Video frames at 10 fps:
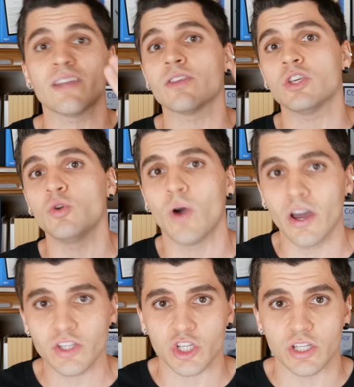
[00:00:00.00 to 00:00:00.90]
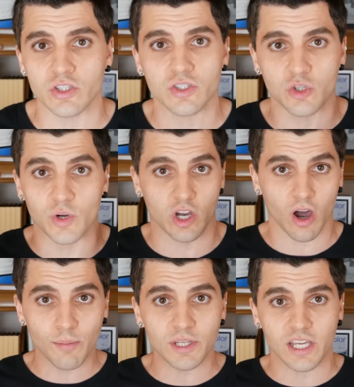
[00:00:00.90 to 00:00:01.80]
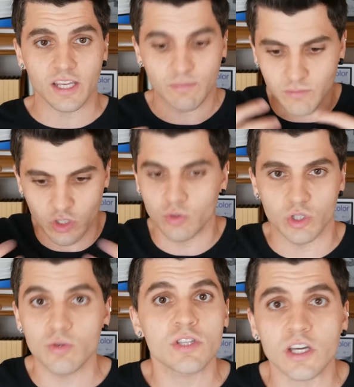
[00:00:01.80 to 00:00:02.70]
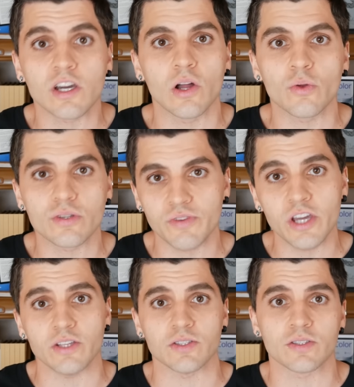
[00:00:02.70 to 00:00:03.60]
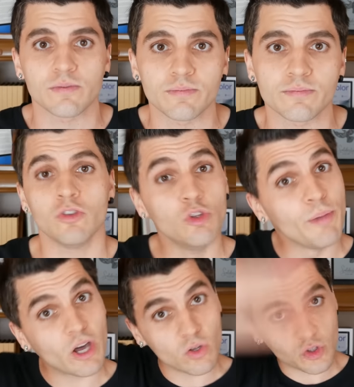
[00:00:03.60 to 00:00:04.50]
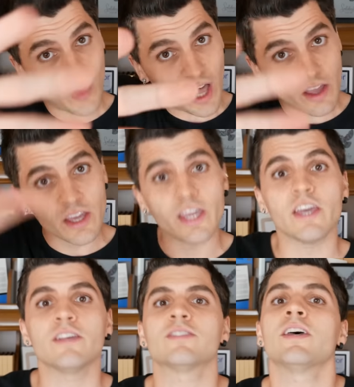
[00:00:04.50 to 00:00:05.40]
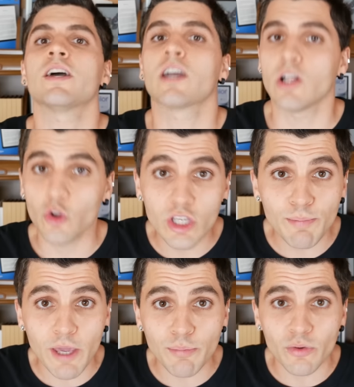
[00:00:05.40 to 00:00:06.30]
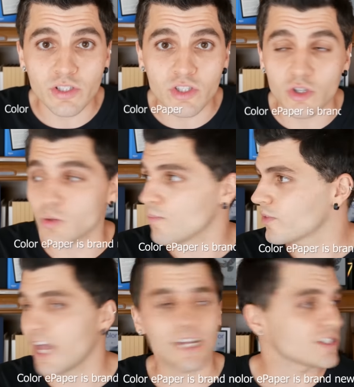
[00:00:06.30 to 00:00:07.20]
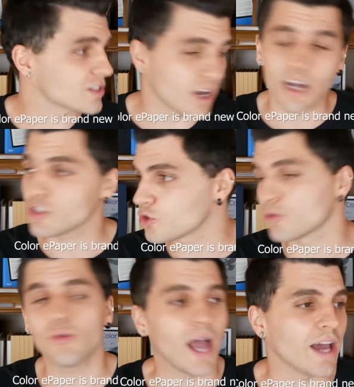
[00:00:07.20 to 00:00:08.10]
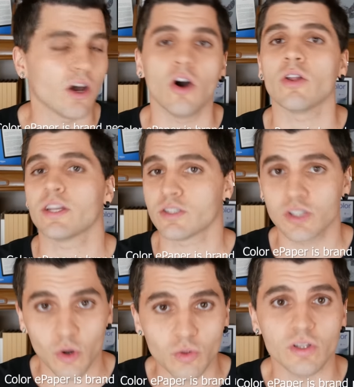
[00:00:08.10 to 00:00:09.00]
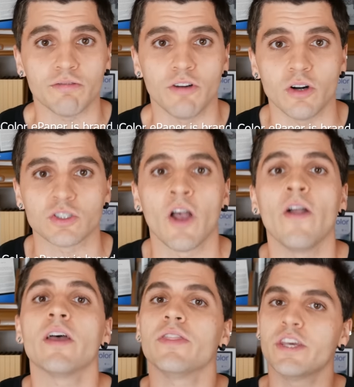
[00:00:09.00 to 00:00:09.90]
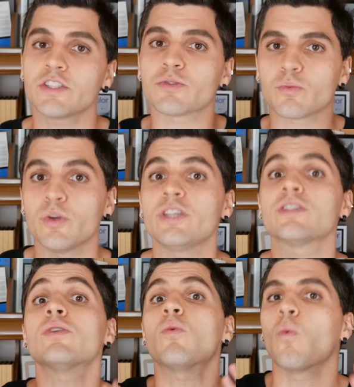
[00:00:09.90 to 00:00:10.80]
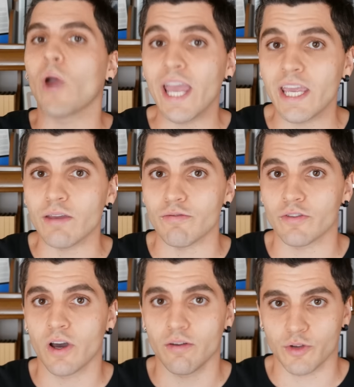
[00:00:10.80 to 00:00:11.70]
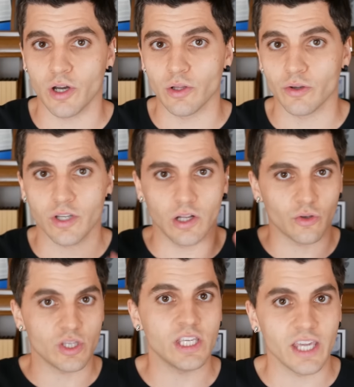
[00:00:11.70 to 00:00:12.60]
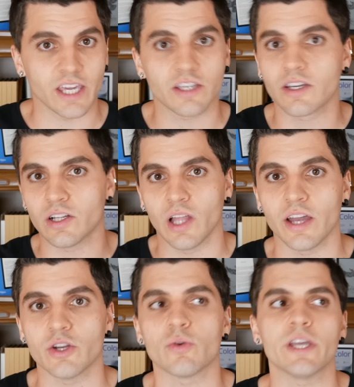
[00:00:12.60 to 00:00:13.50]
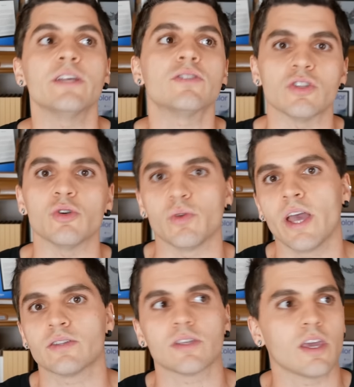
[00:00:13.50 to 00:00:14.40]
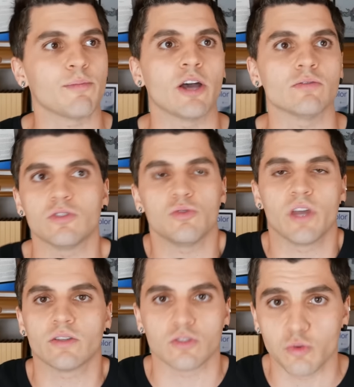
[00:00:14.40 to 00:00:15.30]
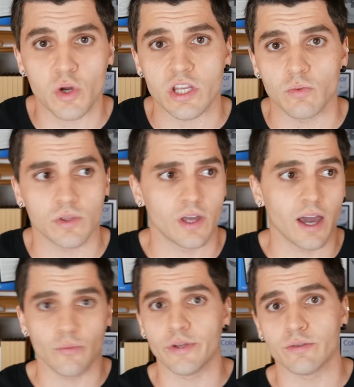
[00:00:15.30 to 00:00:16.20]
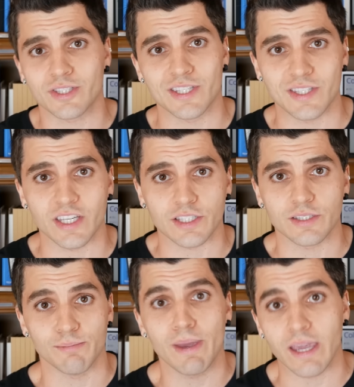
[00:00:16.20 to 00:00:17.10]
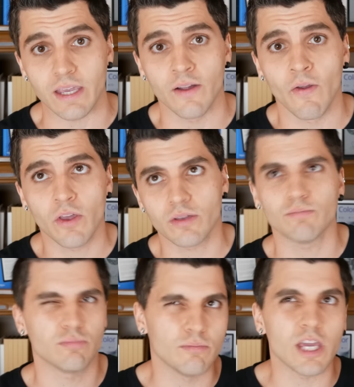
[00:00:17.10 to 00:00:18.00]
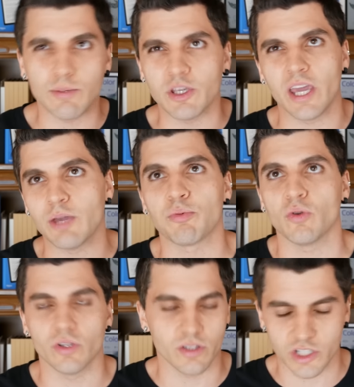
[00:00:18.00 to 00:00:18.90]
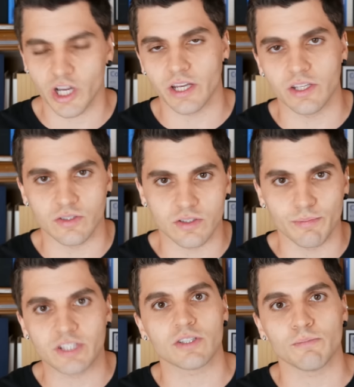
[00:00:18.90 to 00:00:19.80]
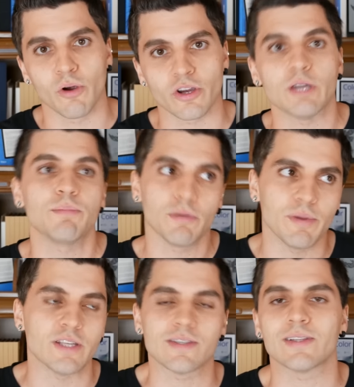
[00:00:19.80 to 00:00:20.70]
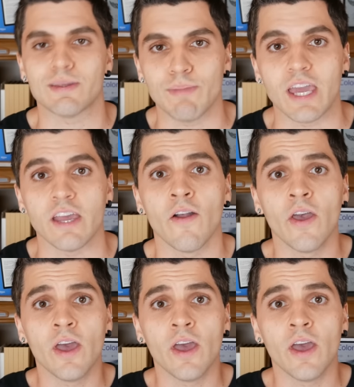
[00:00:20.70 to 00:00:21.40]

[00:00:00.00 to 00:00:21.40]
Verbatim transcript: and the UI changes to accommodate you using a color device. Numero 3 is color e-paper is new. That is not true at all. That is totally false. This recent wave of color e-ink Kaleido is new. Yes, it came out in 2020 with the iReader C6 in May. And maybe April in the Chinese domestic market, but basically May.